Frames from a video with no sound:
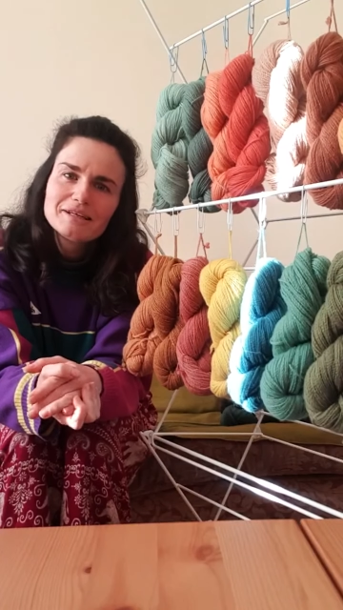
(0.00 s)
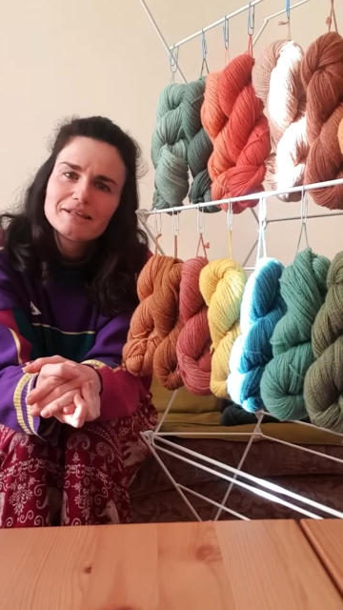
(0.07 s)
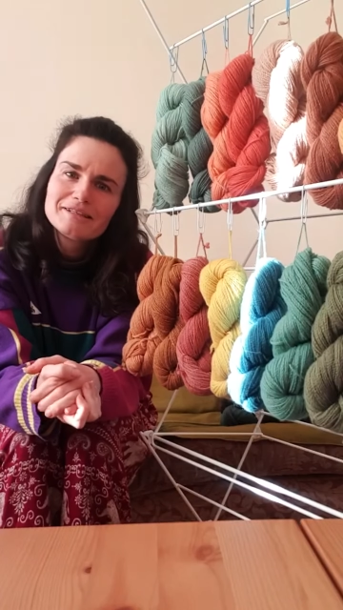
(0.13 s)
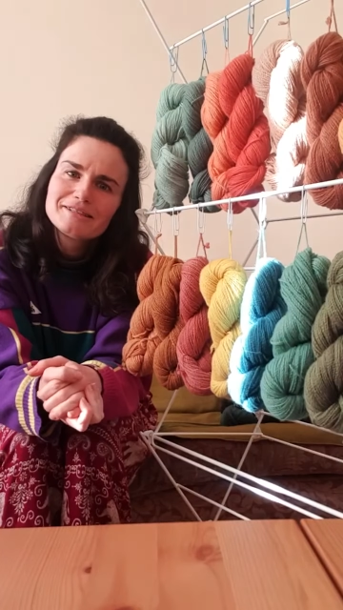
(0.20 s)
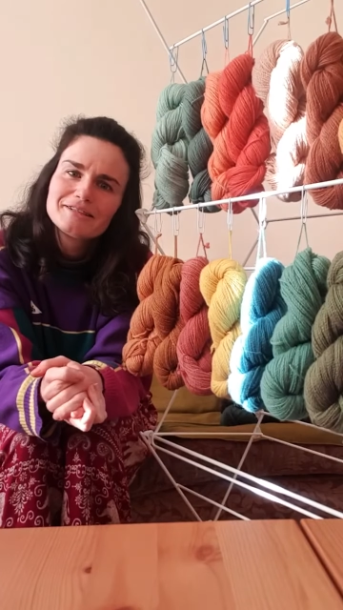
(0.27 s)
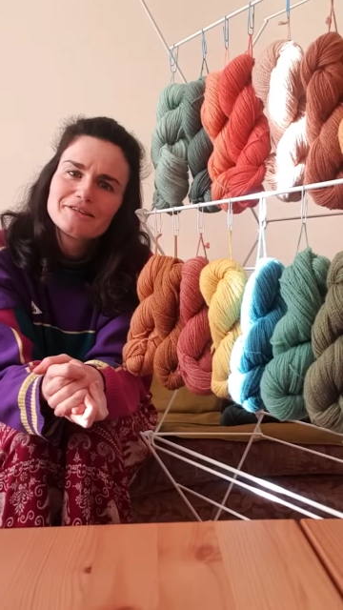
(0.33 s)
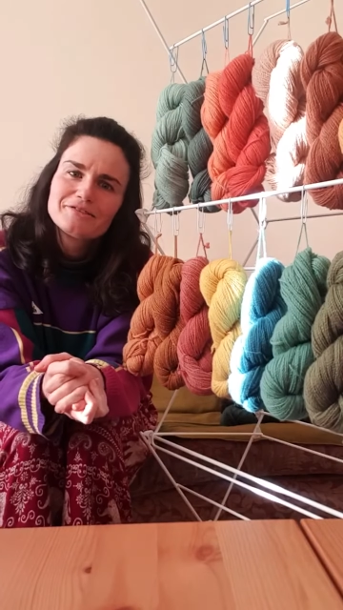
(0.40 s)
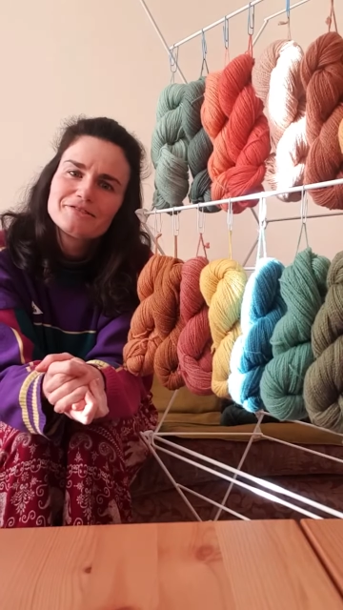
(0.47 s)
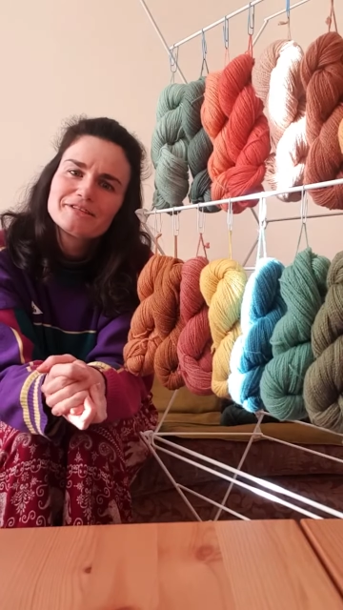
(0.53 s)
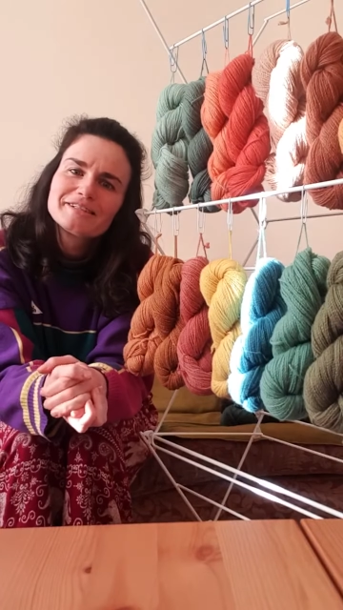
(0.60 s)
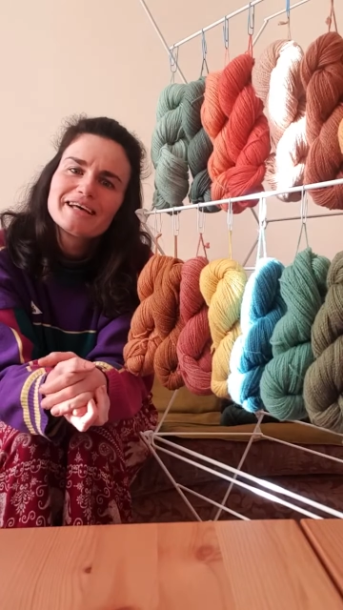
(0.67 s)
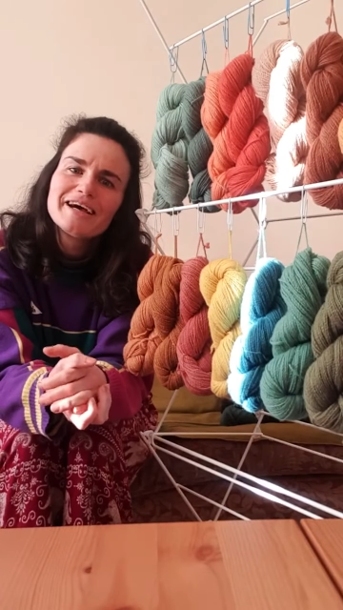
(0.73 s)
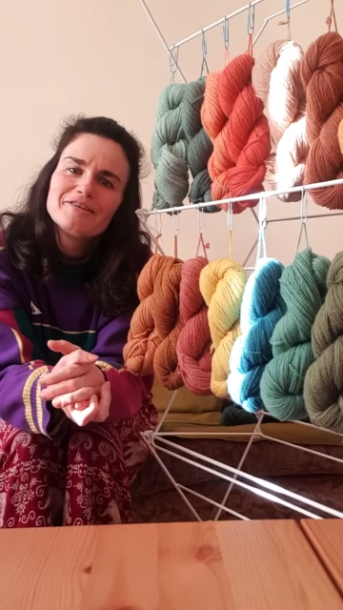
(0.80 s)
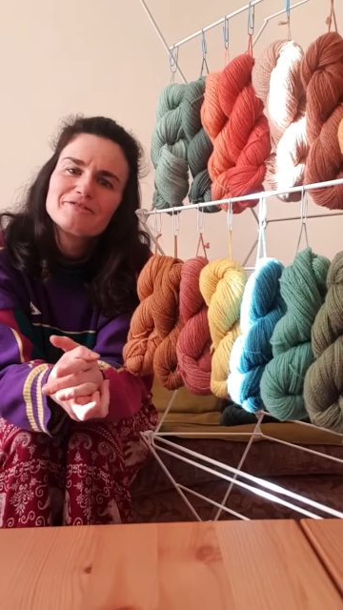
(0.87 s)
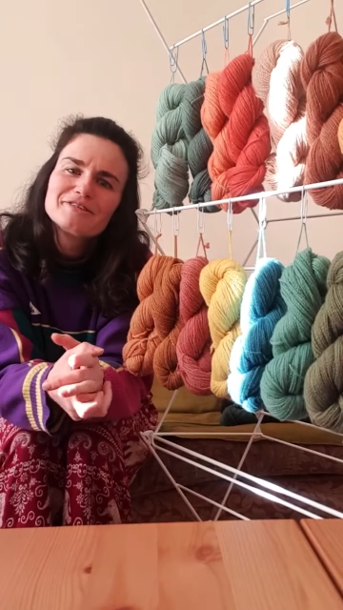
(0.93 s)
as nervous
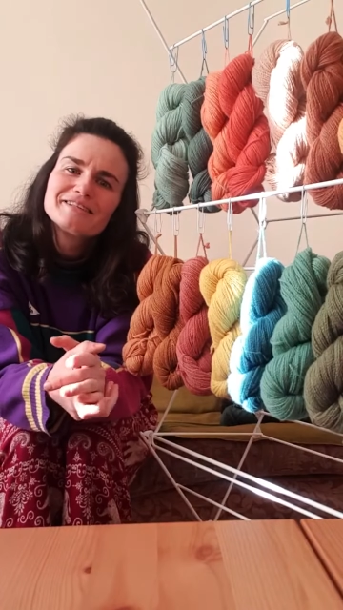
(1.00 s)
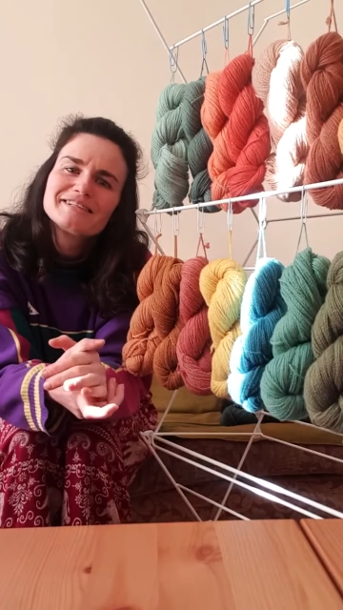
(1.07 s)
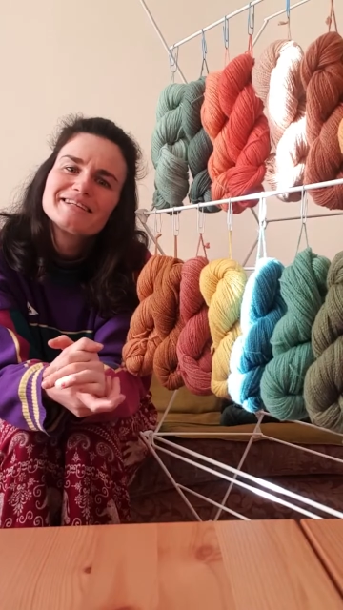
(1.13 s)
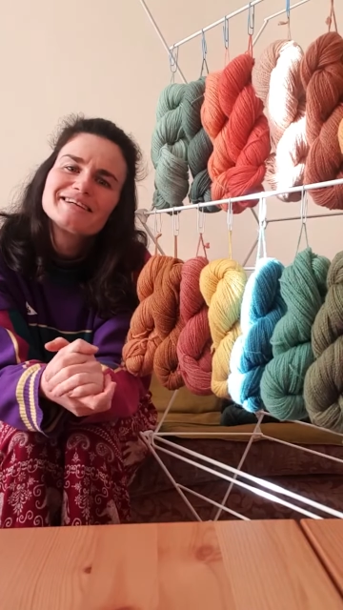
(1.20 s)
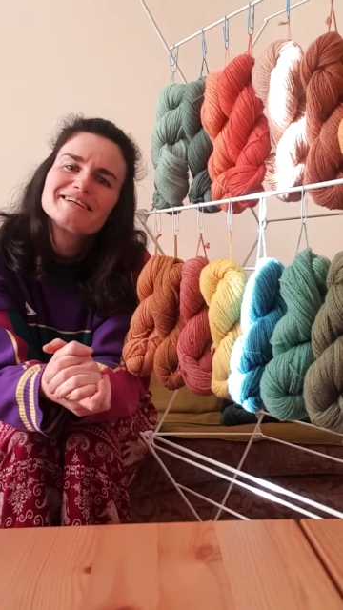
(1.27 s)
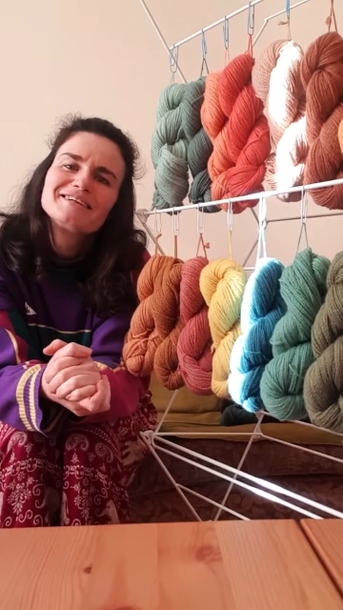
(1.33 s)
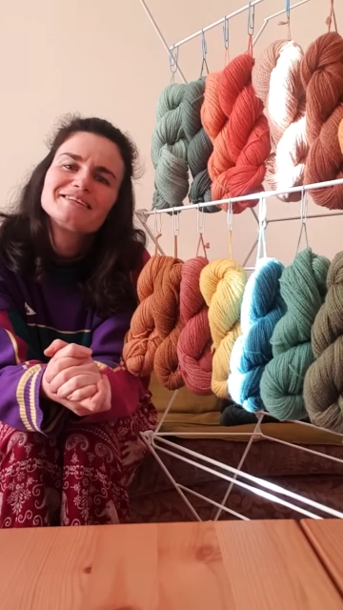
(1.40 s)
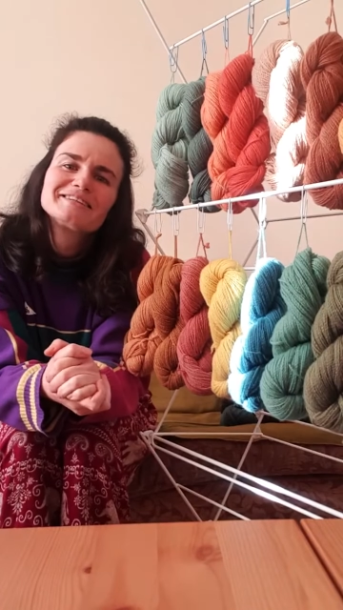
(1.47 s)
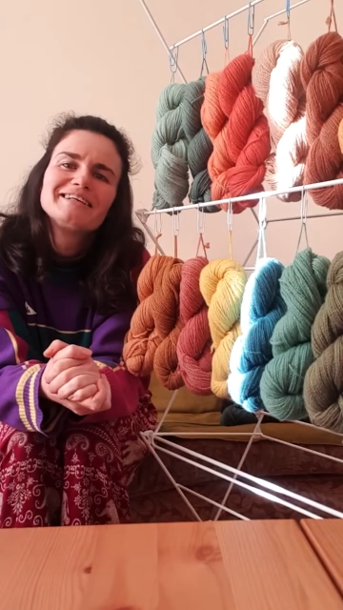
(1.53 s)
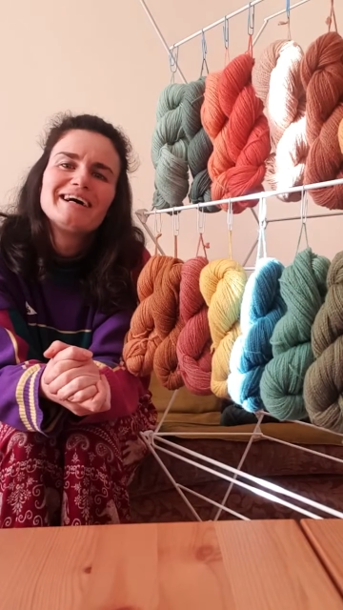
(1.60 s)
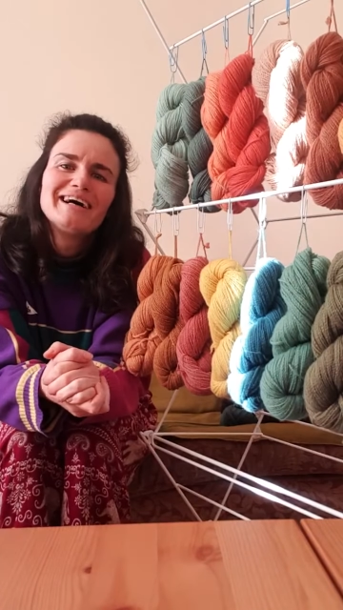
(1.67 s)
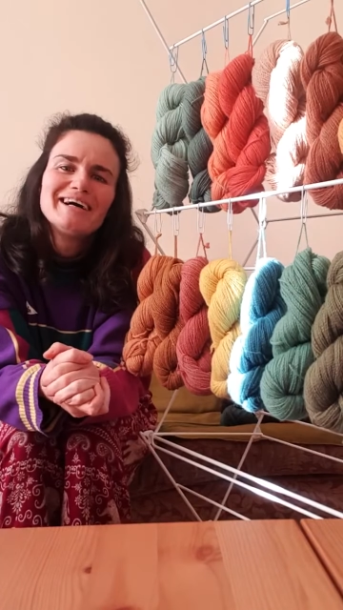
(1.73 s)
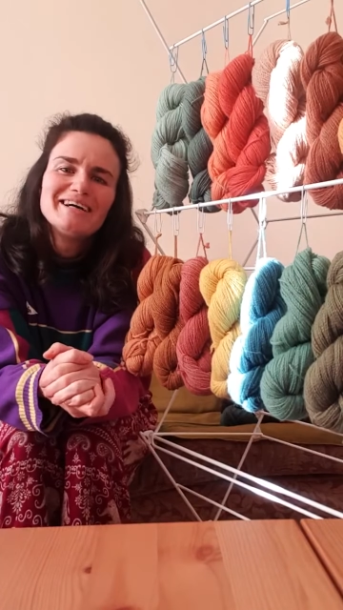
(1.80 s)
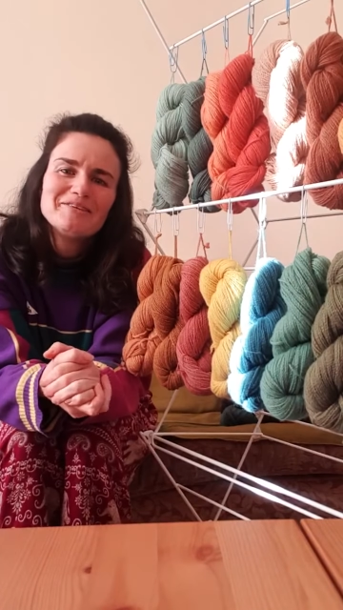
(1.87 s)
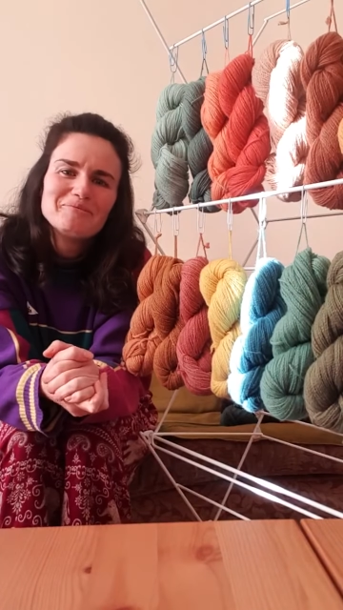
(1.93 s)
every single
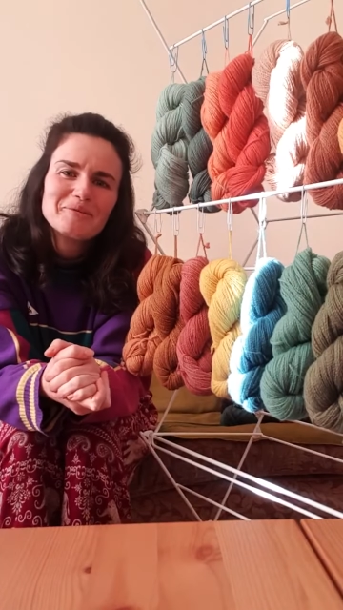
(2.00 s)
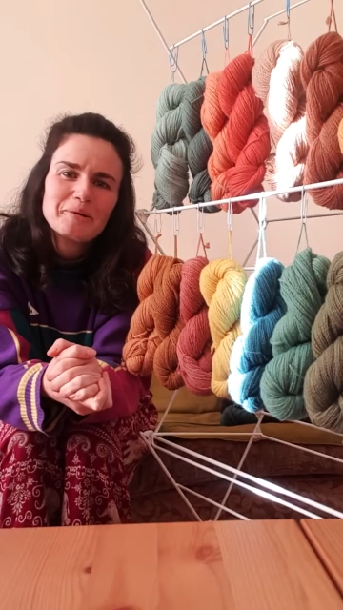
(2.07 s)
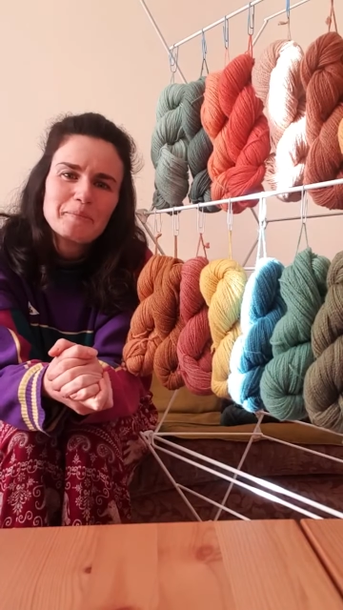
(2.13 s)
time.